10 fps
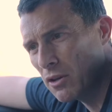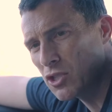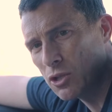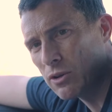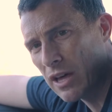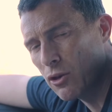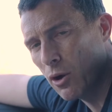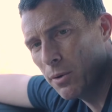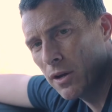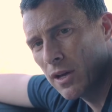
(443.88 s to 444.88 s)
but it'll still gather
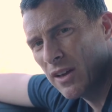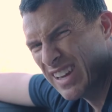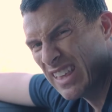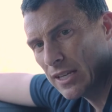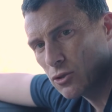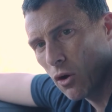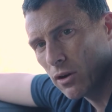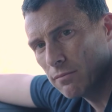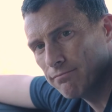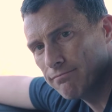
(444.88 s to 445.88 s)
you up if you get things wrong.